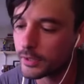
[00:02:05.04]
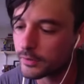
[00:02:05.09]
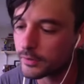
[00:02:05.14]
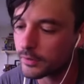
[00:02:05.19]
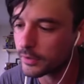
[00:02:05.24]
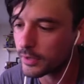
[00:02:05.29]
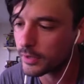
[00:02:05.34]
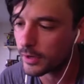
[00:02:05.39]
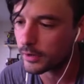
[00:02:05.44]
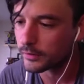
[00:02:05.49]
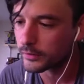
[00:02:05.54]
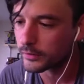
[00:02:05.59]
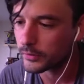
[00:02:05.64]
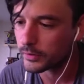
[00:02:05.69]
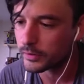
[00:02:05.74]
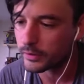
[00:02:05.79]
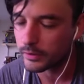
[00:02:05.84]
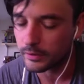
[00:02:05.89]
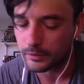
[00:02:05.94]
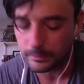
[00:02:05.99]
the character
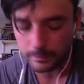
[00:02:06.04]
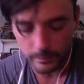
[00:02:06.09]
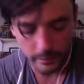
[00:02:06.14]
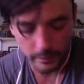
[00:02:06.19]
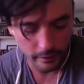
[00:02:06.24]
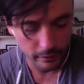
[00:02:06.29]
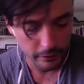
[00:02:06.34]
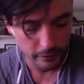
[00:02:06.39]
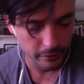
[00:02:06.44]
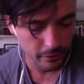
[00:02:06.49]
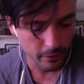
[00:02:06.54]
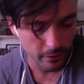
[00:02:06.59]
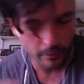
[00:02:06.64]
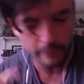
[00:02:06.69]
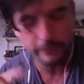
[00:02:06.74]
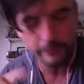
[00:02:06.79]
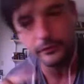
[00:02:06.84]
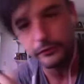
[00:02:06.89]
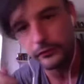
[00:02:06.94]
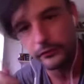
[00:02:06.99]
in the in the show,
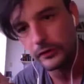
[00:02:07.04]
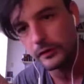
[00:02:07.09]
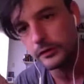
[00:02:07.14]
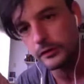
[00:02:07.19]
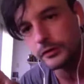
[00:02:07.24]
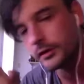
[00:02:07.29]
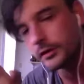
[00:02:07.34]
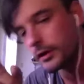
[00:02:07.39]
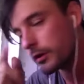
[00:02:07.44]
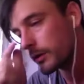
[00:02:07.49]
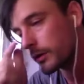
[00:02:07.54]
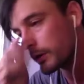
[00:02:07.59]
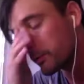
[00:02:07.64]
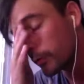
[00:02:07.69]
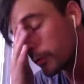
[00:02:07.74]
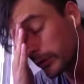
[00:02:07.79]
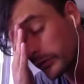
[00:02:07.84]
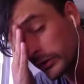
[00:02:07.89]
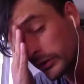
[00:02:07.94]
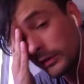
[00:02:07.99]
if you see the show, he
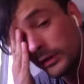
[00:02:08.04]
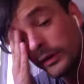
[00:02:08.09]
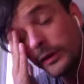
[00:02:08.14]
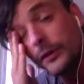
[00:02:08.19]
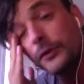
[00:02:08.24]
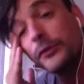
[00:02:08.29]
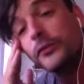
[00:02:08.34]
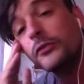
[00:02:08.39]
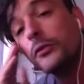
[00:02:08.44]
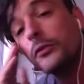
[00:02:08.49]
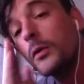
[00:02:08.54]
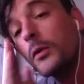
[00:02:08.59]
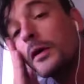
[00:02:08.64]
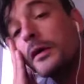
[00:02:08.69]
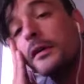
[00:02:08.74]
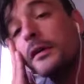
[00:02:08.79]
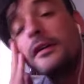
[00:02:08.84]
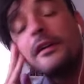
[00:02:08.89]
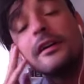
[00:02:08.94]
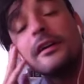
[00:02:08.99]
works in a liquor store,
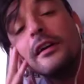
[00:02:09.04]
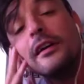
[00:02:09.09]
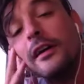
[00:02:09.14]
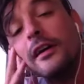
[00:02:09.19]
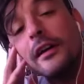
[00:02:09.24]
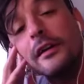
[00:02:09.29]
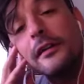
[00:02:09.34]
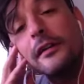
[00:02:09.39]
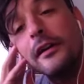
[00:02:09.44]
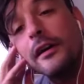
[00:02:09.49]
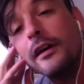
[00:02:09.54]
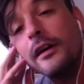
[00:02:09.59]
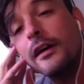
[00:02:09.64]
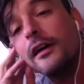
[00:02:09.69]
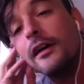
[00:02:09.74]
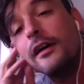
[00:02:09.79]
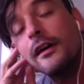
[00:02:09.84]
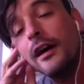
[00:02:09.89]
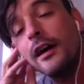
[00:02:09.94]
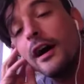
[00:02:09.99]
and uh,
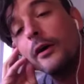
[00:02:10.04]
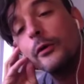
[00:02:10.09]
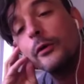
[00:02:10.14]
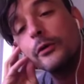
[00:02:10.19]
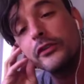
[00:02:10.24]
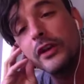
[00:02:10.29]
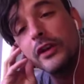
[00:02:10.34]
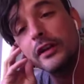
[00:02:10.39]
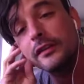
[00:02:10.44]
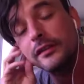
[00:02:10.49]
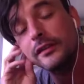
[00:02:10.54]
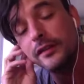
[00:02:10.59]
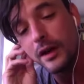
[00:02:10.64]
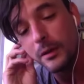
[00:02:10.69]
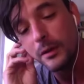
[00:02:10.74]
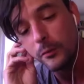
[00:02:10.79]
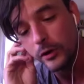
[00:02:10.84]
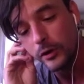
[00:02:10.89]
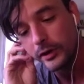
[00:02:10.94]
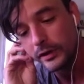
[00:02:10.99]
I was at the
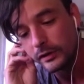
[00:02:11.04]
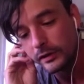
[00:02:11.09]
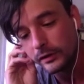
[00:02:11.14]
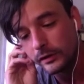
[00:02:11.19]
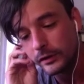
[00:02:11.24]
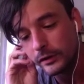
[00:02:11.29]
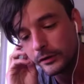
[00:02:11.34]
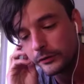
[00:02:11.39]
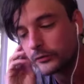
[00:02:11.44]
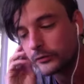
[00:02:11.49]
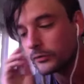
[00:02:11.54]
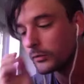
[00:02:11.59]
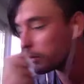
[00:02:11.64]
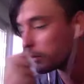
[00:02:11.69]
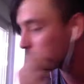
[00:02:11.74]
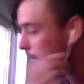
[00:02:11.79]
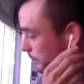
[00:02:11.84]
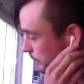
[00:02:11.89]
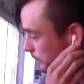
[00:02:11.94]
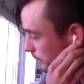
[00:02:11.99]
time working in a liquor
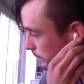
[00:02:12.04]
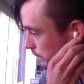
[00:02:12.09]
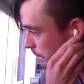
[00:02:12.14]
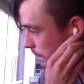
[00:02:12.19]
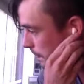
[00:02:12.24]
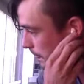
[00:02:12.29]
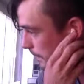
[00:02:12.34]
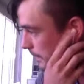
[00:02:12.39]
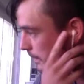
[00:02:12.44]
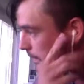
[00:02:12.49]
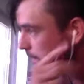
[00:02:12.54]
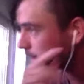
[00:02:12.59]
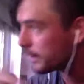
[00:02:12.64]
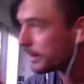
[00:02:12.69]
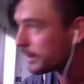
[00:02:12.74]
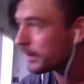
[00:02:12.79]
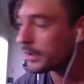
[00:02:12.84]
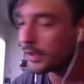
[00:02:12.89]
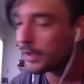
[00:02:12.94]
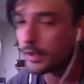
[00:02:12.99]
store,
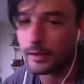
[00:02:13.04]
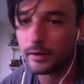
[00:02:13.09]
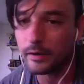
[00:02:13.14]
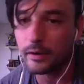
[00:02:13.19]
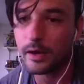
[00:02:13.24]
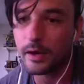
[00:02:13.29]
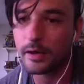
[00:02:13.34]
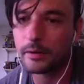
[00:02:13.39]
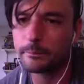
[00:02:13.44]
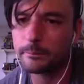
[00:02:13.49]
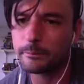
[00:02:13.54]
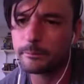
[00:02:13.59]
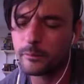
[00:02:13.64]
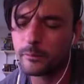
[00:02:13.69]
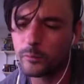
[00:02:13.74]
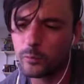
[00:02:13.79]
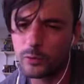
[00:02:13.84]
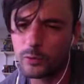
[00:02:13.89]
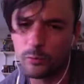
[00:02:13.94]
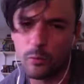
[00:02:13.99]
and I
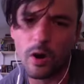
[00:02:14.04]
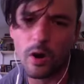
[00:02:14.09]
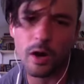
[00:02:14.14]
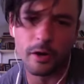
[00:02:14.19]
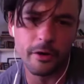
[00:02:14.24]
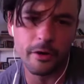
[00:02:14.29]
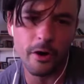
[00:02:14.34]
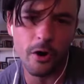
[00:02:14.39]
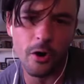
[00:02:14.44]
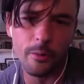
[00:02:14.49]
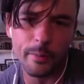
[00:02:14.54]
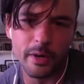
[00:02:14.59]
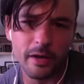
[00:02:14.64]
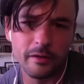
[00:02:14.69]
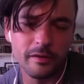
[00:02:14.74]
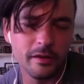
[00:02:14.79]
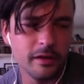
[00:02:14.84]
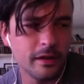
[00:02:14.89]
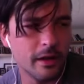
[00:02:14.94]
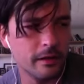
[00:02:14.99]
would walk home, and I
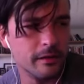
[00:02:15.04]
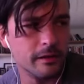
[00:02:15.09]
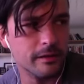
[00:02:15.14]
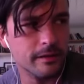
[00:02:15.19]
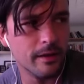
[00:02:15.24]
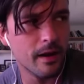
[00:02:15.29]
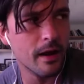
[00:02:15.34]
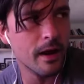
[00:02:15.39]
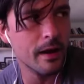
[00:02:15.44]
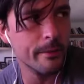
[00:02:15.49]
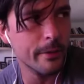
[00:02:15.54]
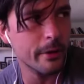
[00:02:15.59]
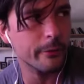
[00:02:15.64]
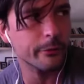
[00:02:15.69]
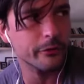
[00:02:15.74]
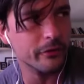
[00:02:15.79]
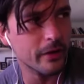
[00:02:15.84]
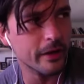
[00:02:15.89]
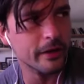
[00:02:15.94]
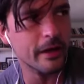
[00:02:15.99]
think at the time I
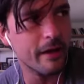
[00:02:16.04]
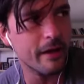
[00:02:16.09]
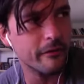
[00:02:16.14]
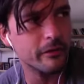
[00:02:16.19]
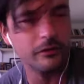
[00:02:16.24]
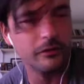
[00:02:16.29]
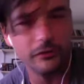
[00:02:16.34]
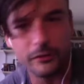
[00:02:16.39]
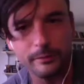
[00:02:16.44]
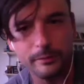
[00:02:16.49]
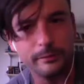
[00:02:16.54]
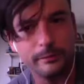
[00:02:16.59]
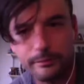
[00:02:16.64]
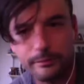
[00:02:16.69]
was like having some.